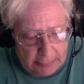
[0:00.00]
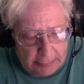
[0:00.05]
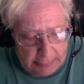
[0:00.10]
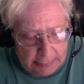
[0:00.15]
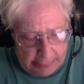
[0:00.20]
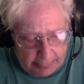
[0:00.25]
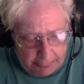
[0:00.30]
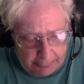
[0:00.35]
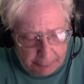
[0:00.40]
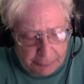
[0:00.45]

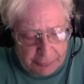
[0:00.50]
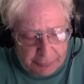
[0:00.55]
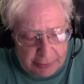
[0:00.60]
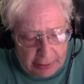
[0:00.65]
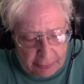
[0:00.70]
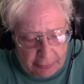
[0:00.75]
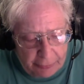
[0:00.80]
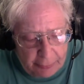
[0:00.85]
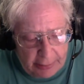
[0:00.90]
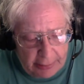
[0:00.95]
Yep,
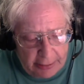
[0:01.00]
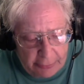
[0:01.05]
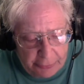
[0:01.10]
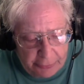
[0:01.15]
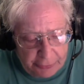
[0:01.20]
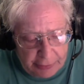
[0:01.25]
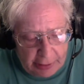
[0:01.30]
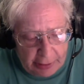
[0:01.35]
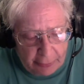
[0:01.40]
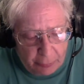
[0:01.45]
south
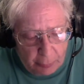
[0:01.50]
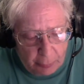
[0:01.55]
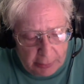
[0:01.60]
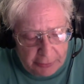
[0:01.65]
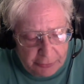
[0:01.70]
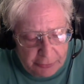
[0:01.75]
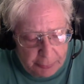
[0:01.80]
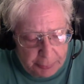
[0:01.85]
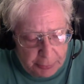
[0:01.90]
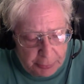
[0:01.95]

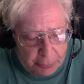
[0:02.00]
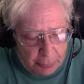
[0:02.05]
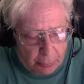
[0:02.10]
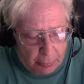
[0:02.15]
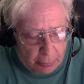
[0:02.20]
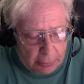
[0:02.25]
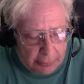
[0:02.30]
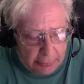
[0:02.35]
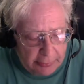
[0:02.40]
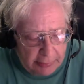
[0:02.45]
southwest of
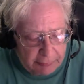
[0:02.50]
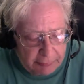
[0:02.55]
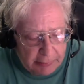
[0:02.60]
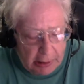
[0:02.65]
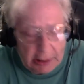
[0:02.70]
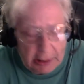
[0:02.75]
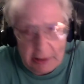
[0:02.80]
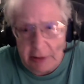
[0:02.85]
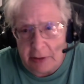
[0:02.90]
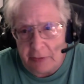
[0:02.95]
Petrolia. They've
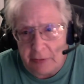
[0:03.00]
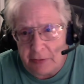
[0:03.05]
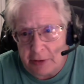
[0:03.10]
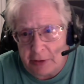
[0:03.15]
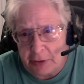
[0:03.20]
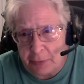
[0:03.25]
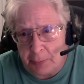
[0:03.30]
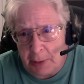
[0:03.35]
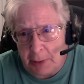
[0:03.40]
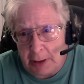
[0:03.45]
got it at
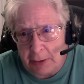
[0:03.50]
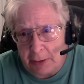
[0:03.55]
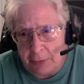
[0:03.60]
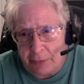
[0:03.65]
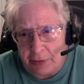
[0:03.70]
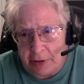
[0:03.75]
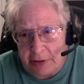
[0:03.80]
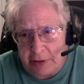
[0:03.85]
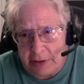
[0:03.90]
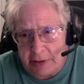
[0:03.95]
six
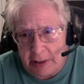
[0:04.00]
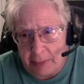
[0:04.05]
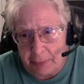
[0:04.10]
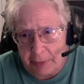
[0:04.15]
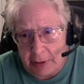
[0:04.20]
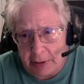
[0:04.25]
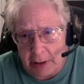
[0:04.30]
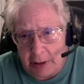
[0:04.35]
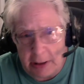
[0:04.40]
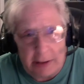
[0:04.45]
miles in
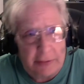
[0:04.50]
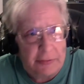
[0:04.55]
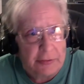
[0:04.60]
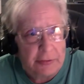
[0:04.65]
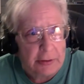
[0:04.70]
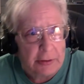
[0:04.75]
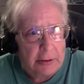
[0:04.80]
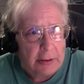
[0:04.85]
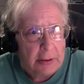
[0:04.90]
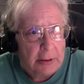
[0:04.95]
depth, guys.
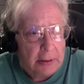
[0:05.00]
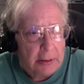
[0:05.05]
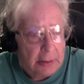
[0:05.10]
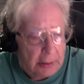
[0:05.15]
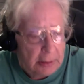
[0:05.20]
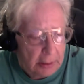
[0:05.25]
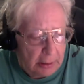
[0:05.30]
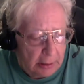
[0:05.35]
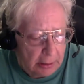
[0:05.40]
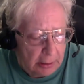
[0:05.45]

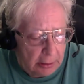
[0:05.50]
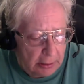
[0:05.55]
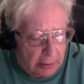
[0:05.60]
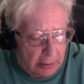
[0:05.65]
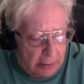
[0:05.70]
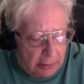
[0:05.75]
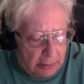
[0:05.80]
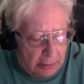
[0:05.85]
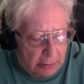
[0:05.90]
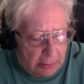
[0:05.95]

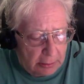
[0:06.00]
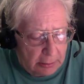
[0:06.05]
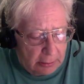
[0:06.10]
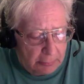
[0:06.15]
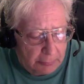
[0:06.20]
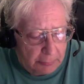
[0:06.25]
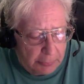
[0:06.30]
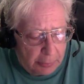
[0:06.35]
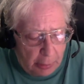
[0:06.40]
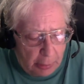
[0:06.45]

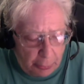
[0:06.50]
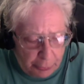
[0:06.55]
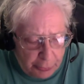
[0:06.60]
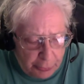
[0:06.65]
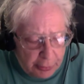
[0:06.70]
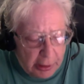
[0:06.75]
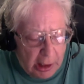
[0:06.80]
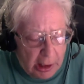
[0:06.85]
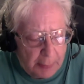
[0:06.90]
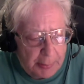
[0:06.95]
Um, no
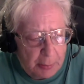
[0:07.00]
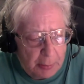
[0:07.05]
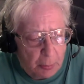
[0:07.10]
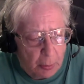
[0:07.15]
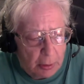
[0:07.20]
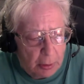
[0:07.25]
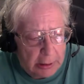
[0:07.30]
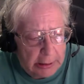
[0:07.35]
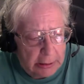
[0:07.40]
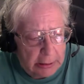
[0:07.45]
tsunami
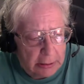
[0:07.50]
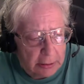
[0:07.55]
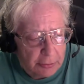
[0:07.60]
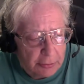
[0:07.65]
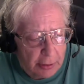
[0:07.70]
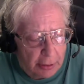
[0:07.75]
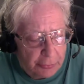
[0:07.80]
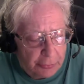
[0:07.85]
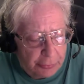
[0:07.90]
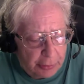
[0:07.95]
warning
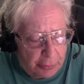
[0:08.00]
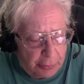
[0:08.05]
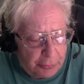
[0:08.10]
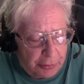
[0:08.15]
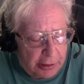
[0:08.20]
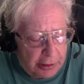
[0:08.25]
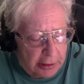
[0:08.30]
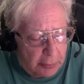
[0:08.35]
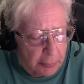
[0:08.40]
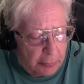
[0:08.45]

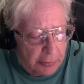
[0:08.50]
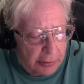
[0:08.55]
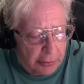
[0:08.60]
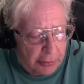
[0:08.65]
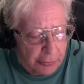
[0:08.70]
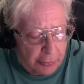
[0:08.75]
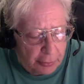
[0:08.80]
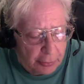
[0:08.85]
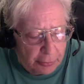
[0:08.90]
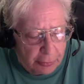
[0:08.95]
associated with
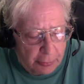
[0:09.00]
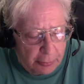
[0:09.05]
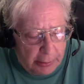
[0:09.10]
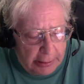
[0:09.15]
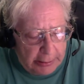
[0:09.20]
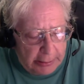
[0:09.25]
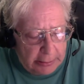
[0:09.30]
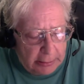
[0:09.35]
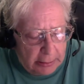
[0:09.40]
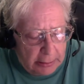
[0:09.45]
this
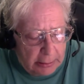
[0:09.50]
earthquake.